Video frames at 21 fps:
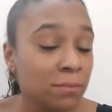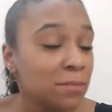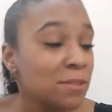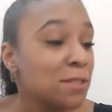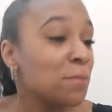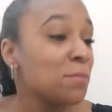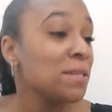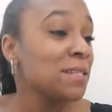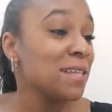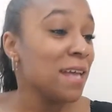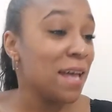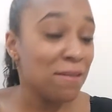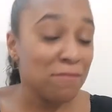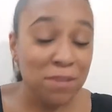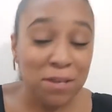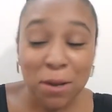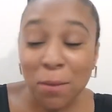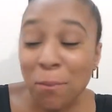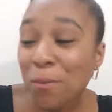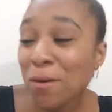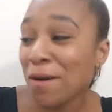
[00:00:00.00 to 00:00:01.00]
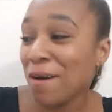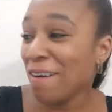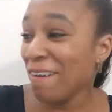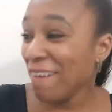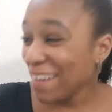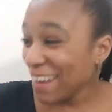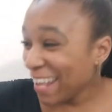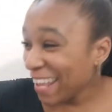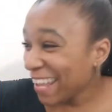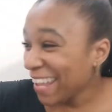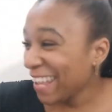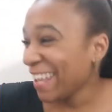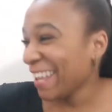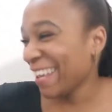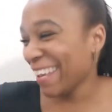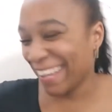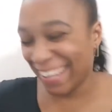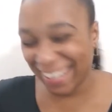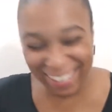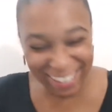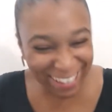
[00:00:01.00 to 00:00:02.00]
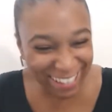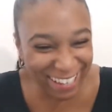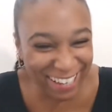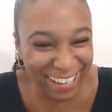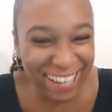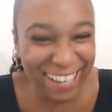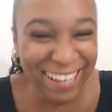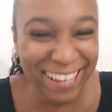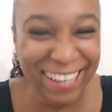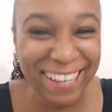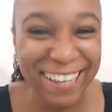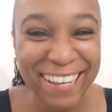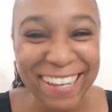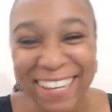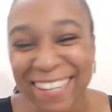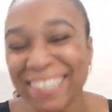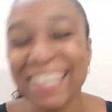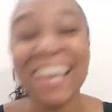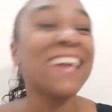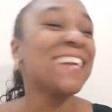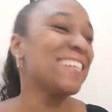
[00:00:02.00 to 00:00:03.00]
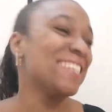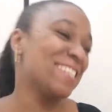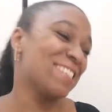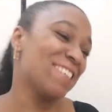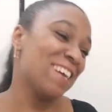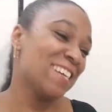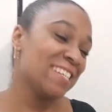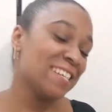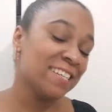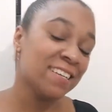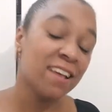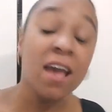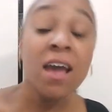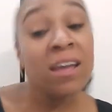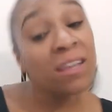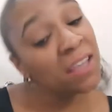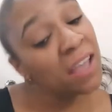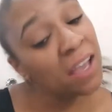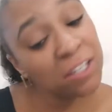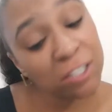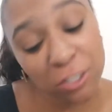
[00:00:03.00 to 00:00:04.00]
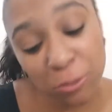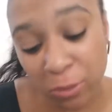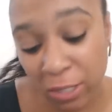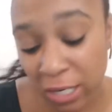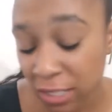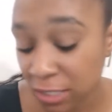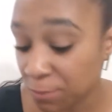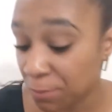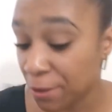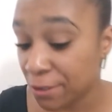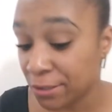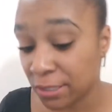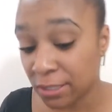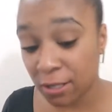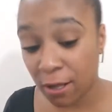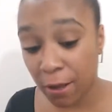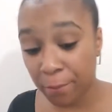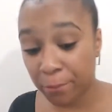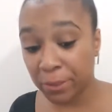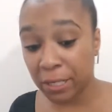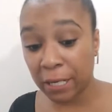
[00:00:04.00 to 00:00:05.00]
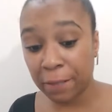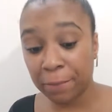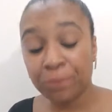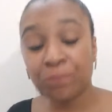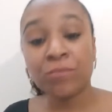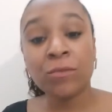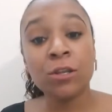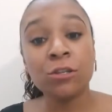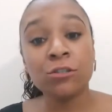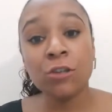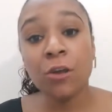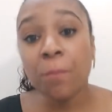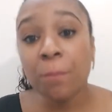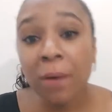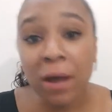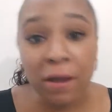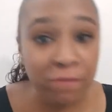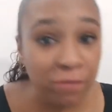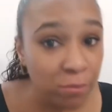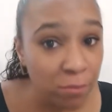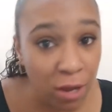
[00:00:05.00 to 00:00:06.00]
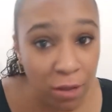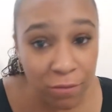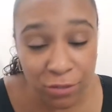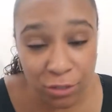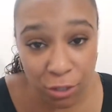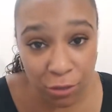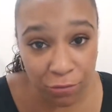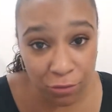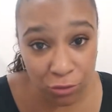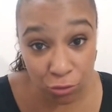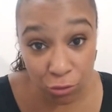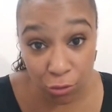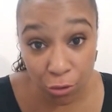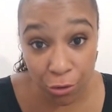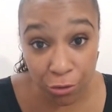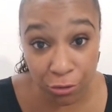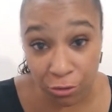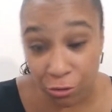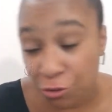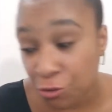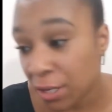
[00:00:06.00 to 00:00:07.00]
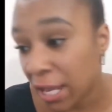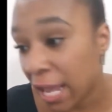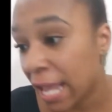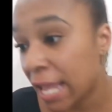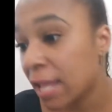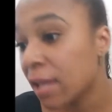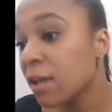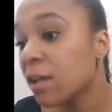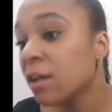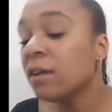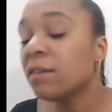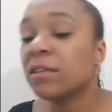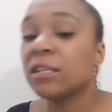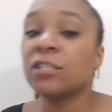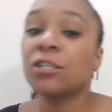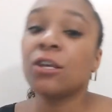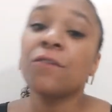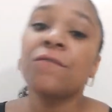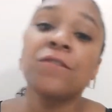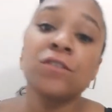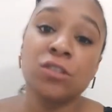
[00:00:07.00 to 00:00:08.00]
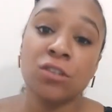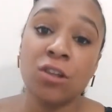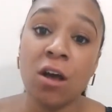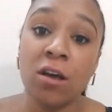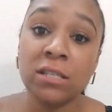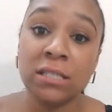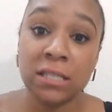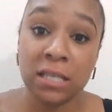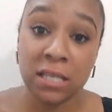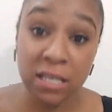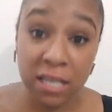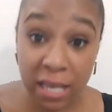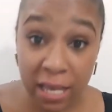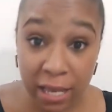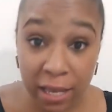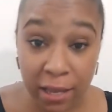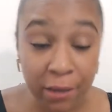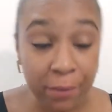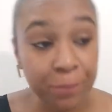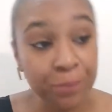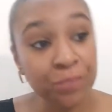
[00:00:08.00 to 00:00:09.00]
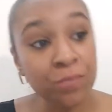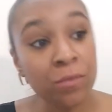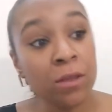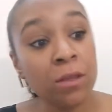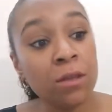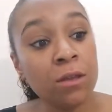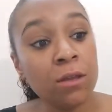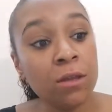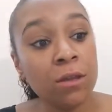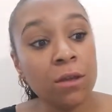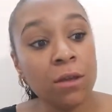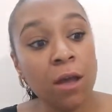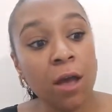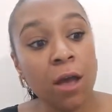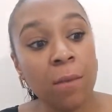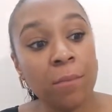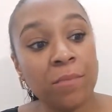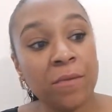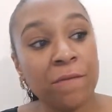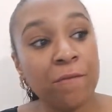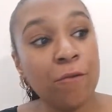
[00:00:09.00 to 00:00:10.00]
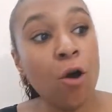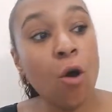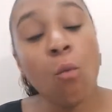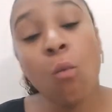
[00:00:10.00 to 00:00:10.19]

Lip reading: Somebody's having a party. Getting distracted. Yeah, I just want to expose this company. Don't buy from lovesofas.co.uk. Their sofas last a year. They've